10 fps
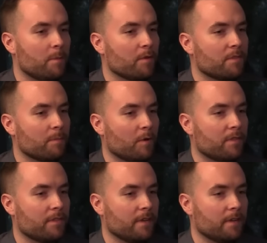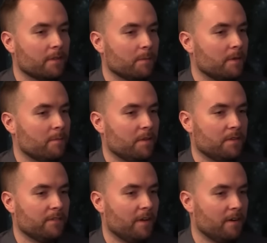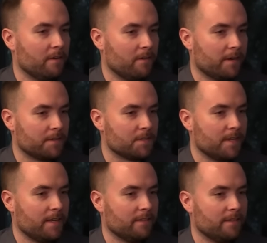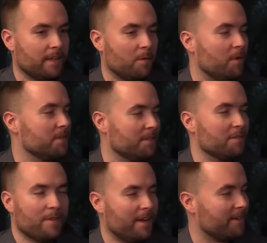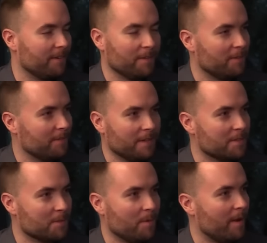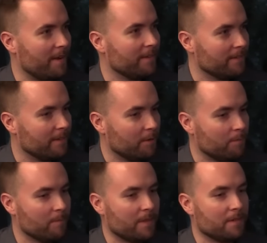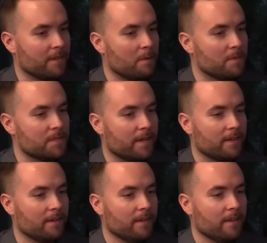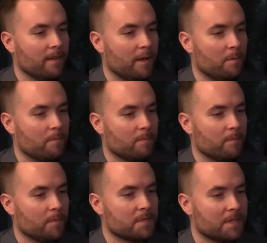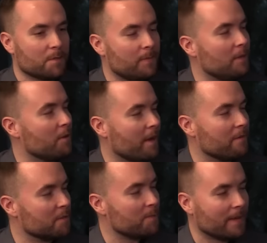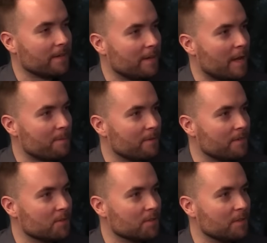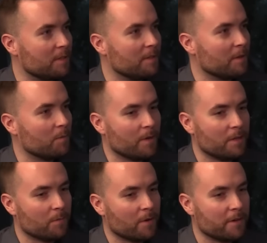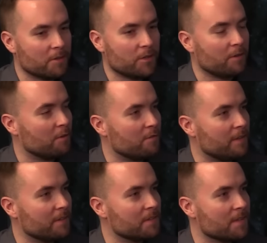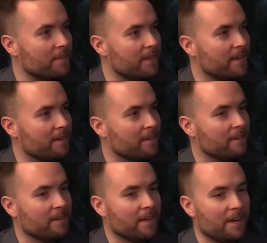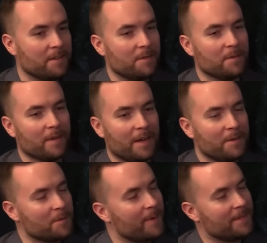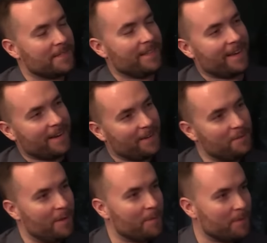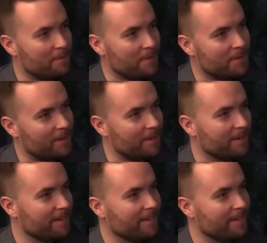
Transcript: Both Limit and Method have gone on record saying that wasn't the factor as to why Method came in second. Was that something you kind of expected to happen eventually? Like, what are your general feelings on that, and how do you expect to see that kind of develop in the future?